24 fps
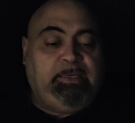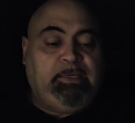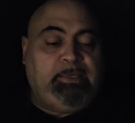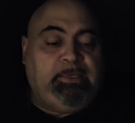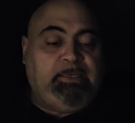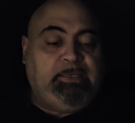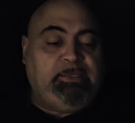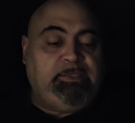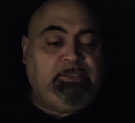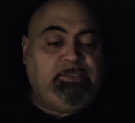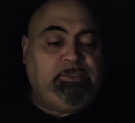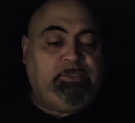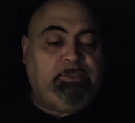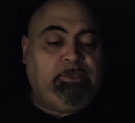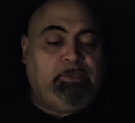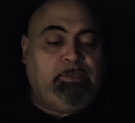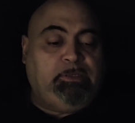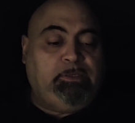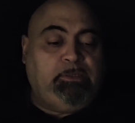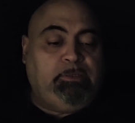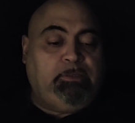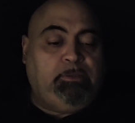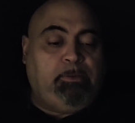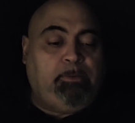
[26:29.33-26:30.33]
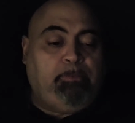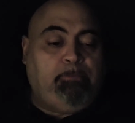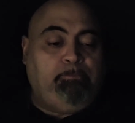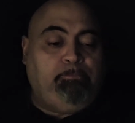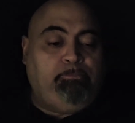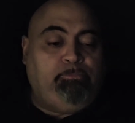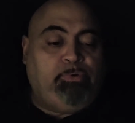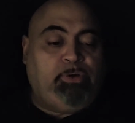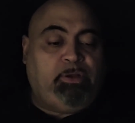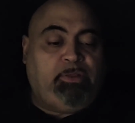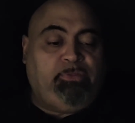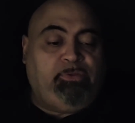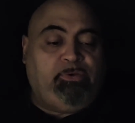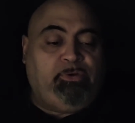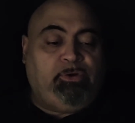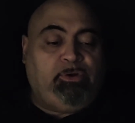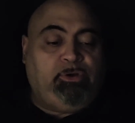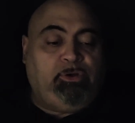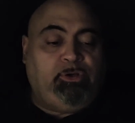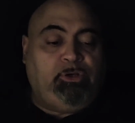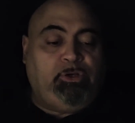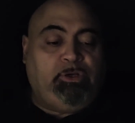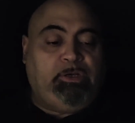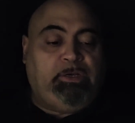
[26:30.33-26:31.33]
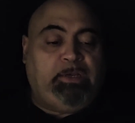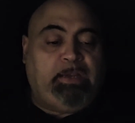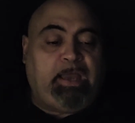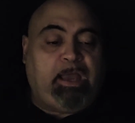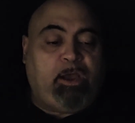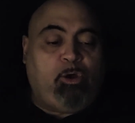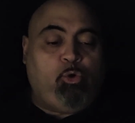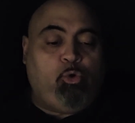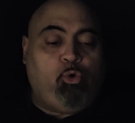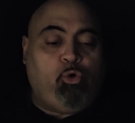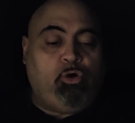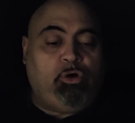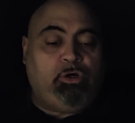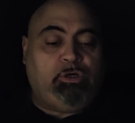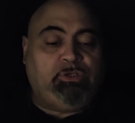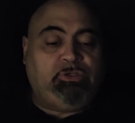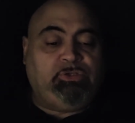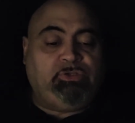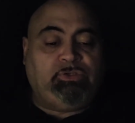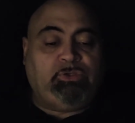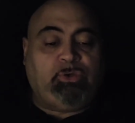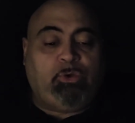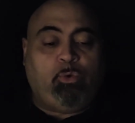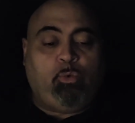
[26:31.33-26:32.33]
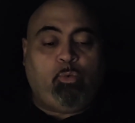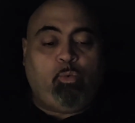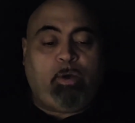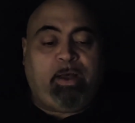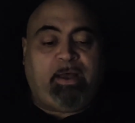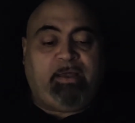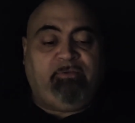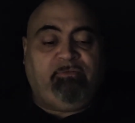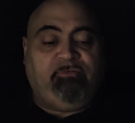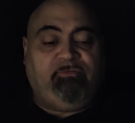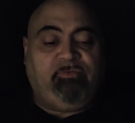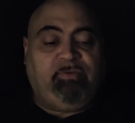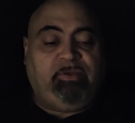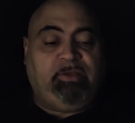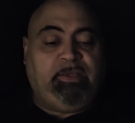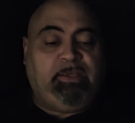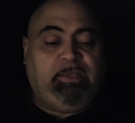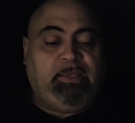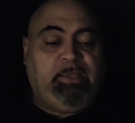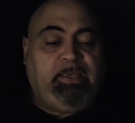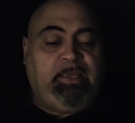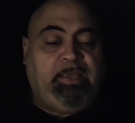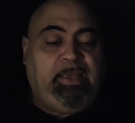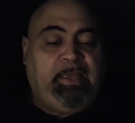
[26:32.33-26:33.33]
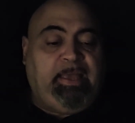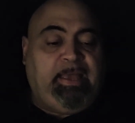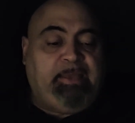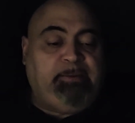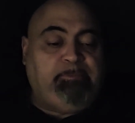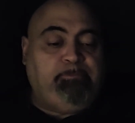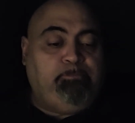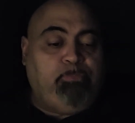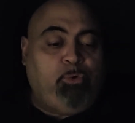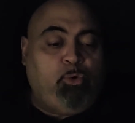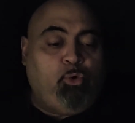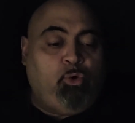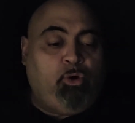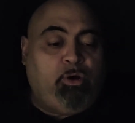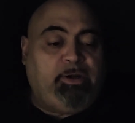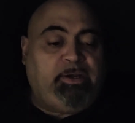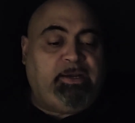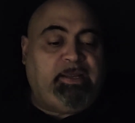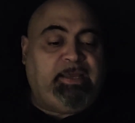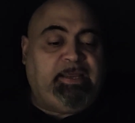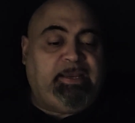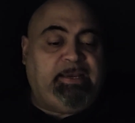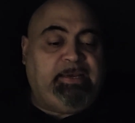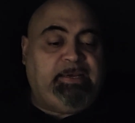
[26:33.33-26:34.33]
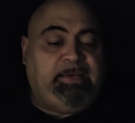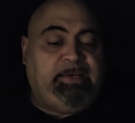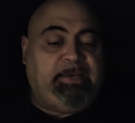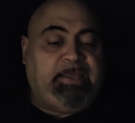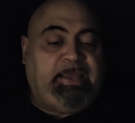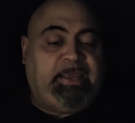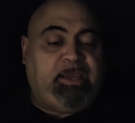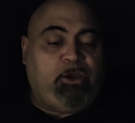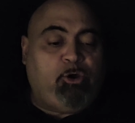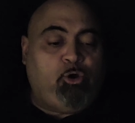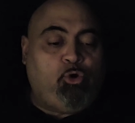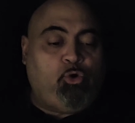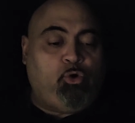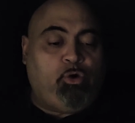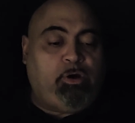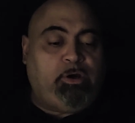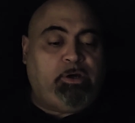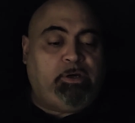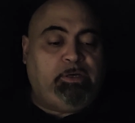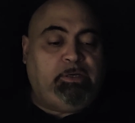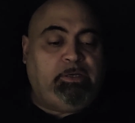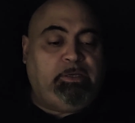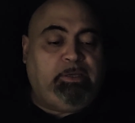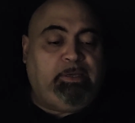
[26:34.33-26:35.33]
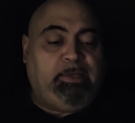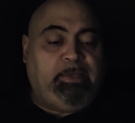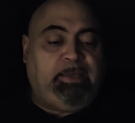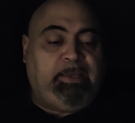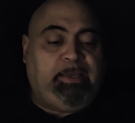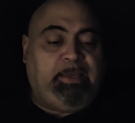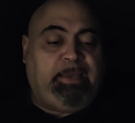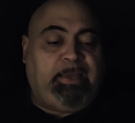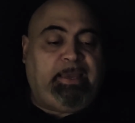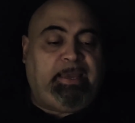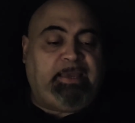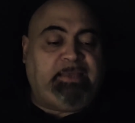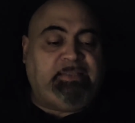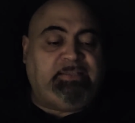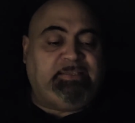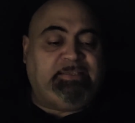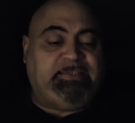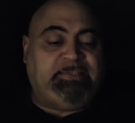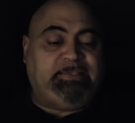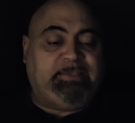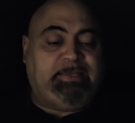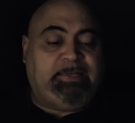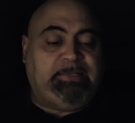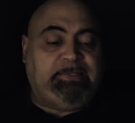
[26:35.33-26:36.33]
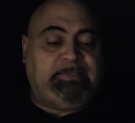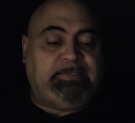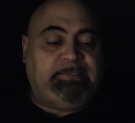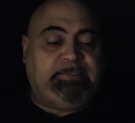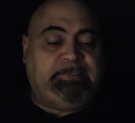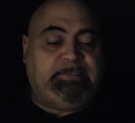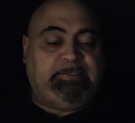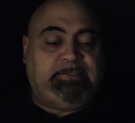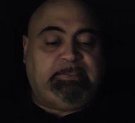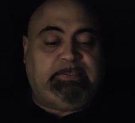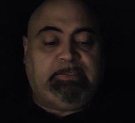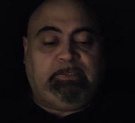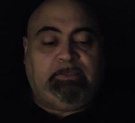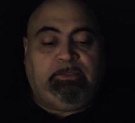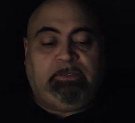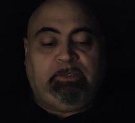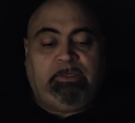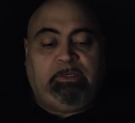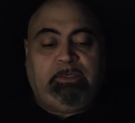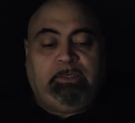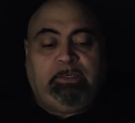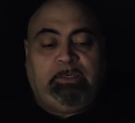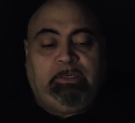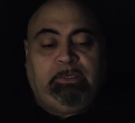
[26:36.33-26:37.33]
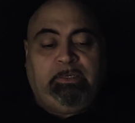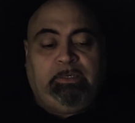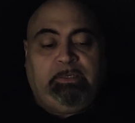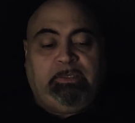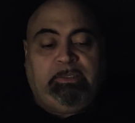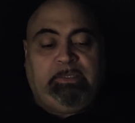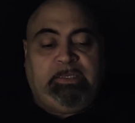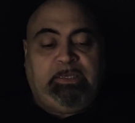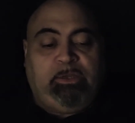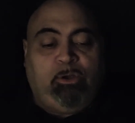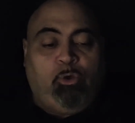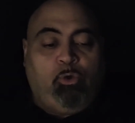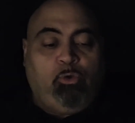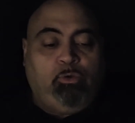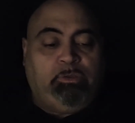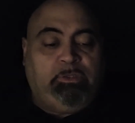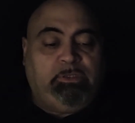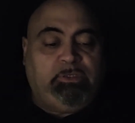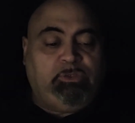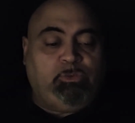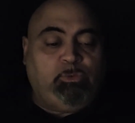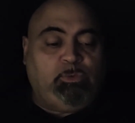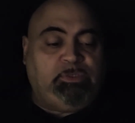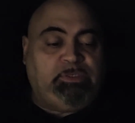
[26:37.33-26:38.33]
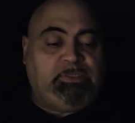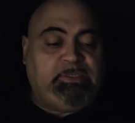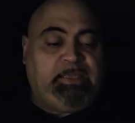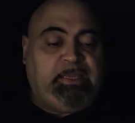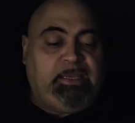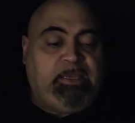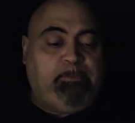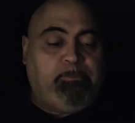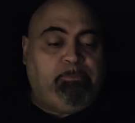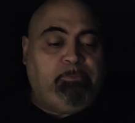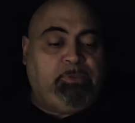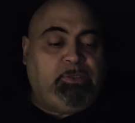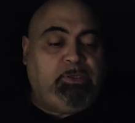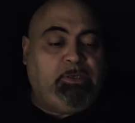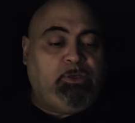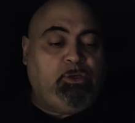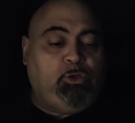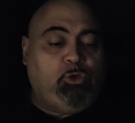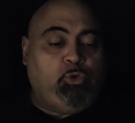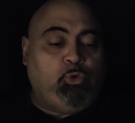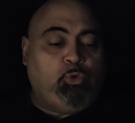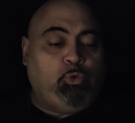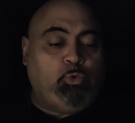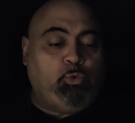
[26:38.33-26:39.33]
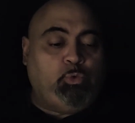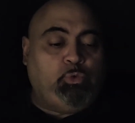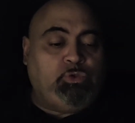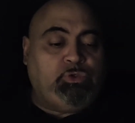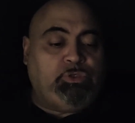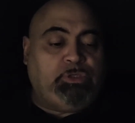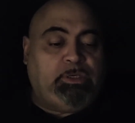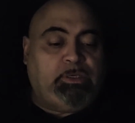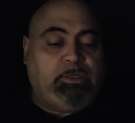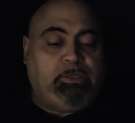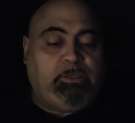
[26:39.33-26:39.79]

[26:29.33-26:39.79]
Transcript: his brother Nahor's wife, had borne Nahor 8 sons. The oldest was named Uz.